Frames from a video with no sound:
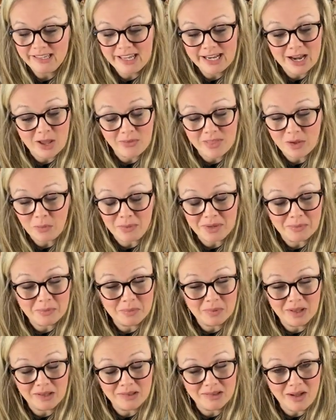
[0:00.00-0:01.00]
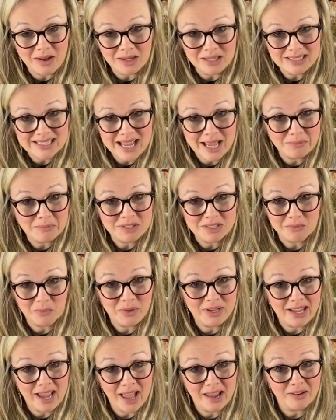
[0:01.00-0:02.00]
you know, that a lot of times
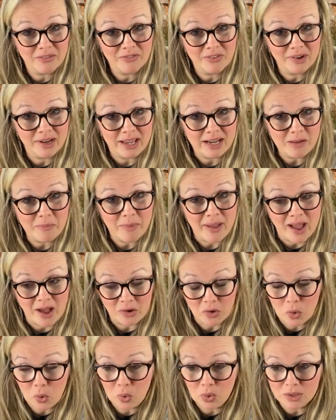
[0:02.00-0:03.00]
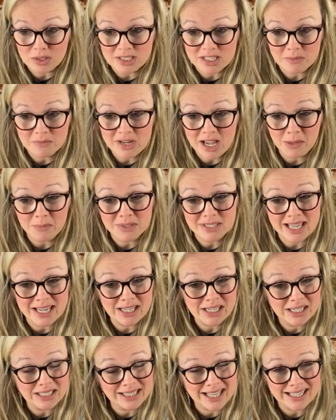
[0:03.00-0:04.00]
we kind of forget about, or sometimes
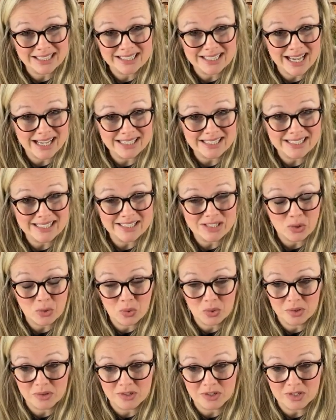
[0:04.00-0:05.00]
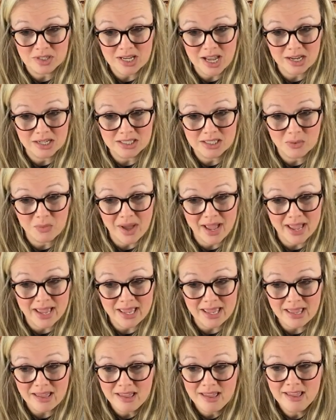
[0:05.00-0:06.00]
they collect dust or they're tucked
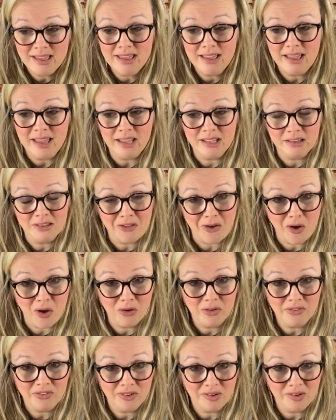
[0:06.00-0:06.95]
away and long